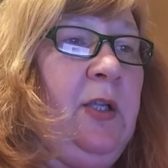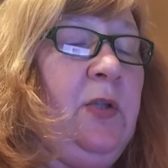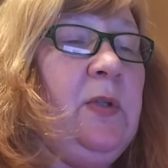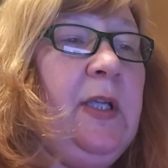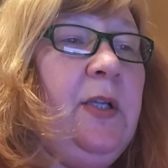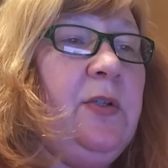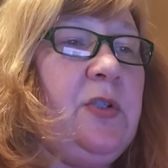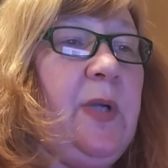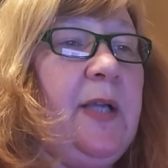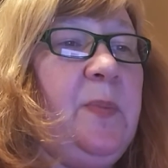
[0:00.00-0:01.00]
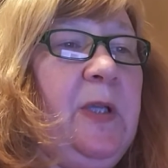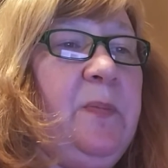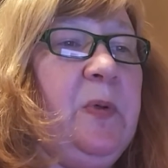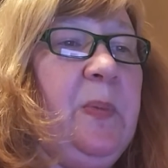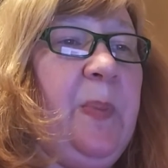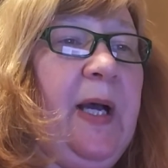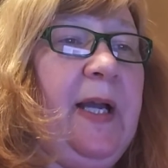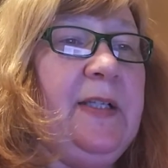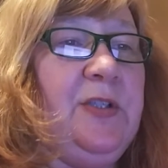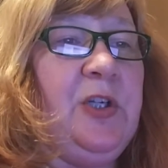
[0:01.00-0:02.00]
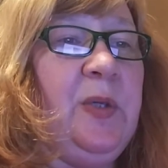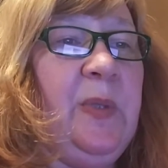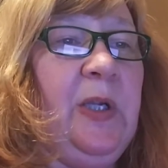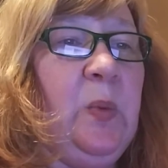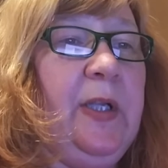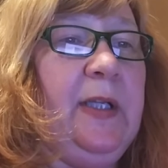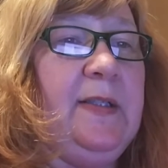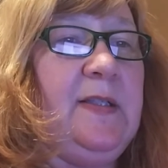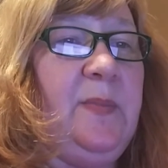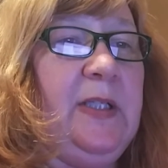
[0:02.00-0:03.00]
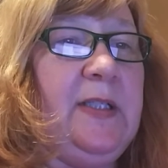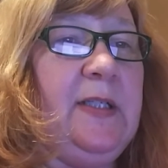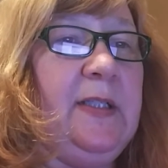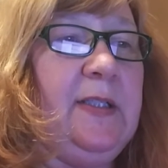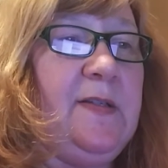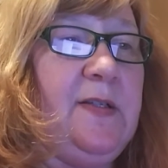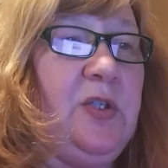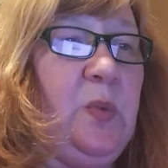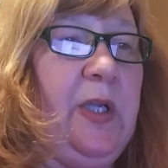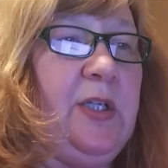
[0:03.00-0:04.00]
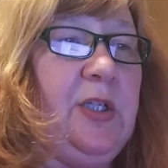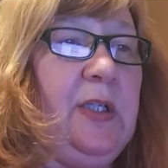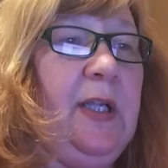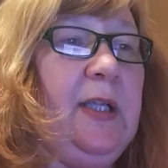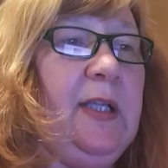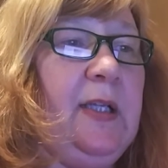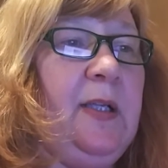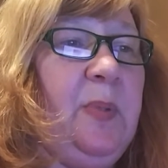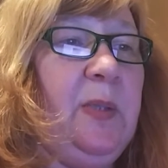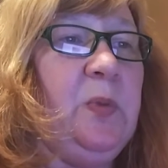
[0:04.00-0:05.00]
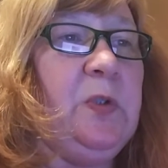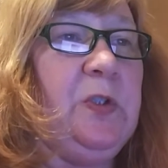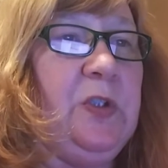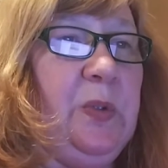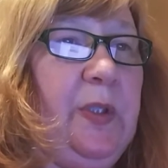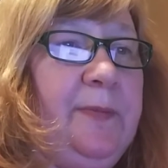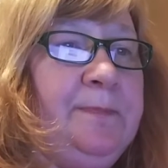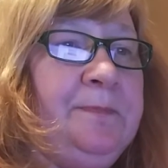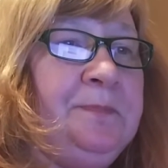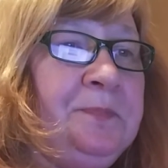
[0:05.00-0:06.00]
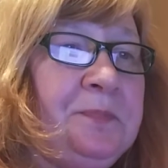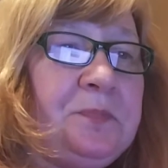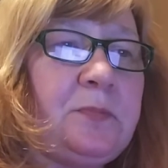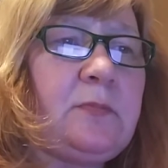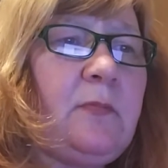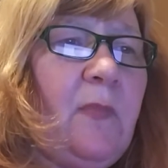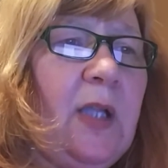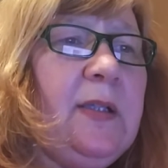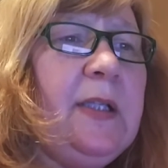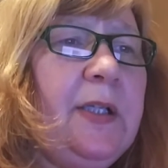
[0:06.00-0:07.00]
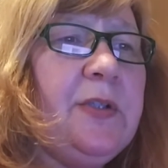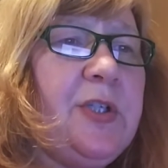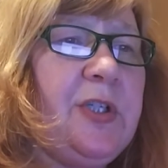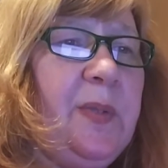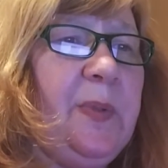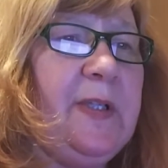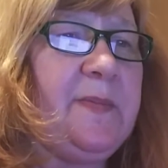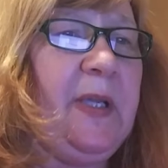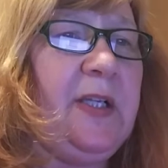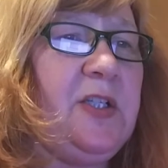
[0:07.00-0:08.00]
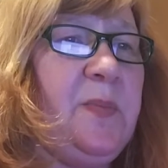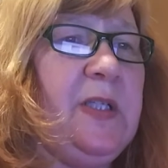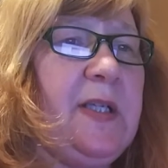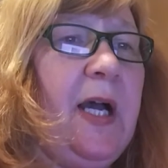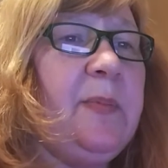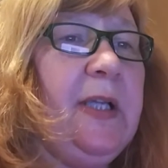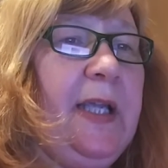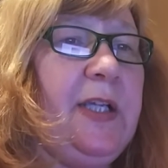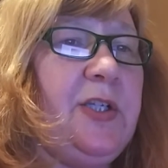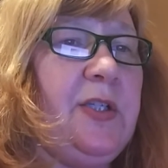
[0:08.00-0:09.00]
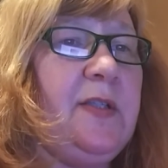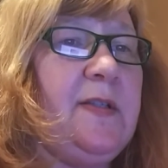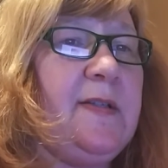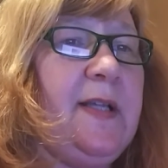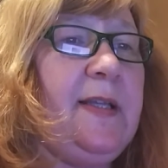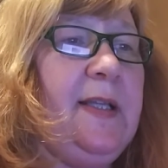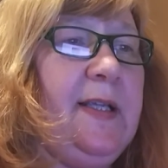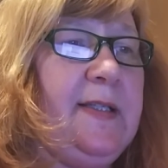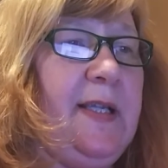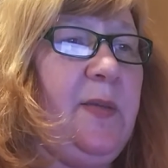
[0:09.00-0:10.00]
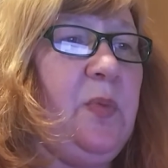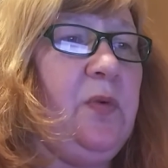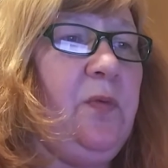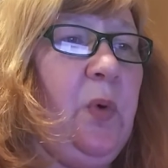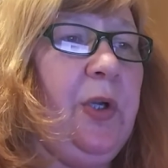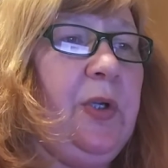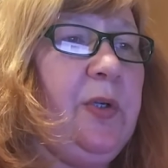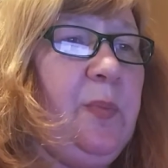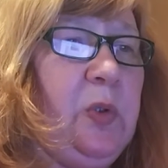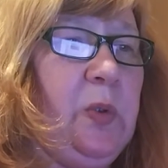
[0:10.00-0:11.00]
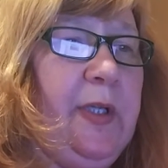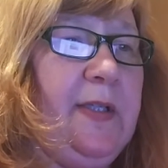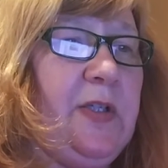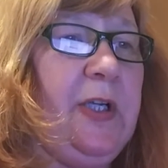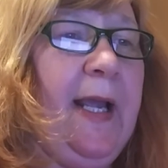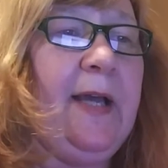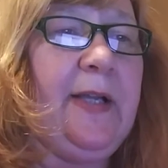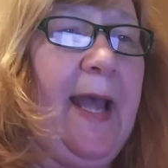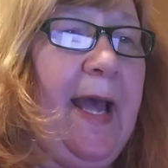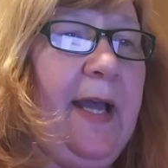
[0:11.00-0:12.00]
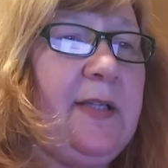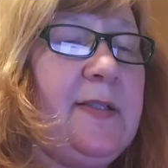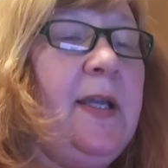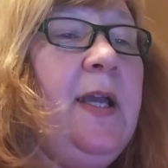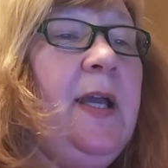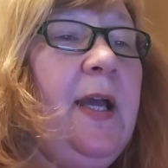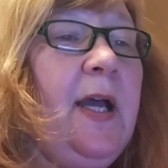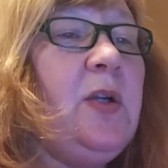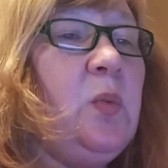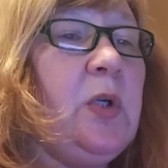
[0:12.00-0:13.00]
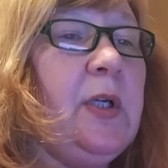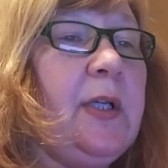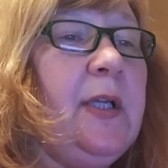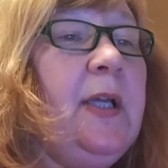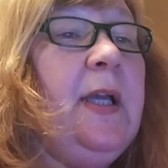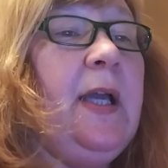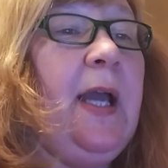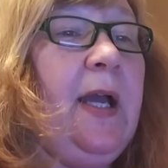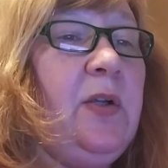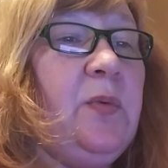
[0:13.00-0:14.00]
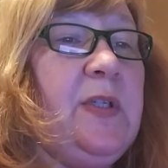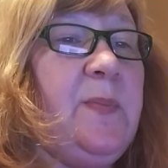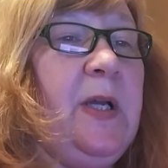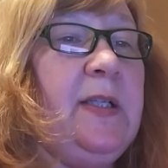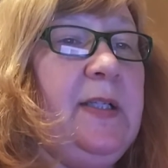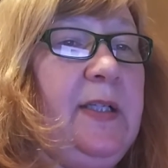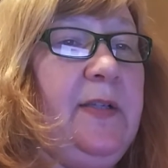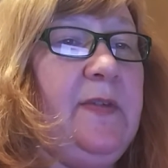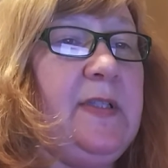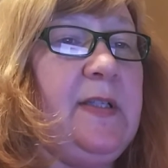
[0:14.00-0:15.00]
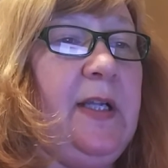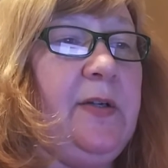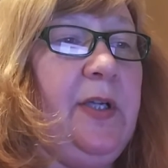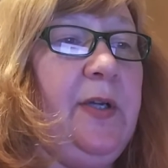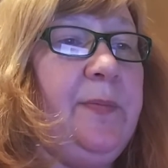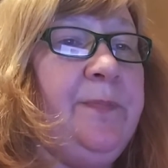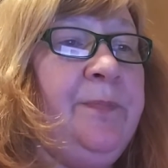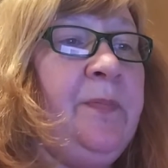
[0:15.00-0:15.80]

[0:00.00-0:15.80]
You lead or direct people by determining what needs to be done in a situation and getting people to do it. Leadership is management's obligation to set the example for your employees on how to act, how to work, how to respond in a given scenario.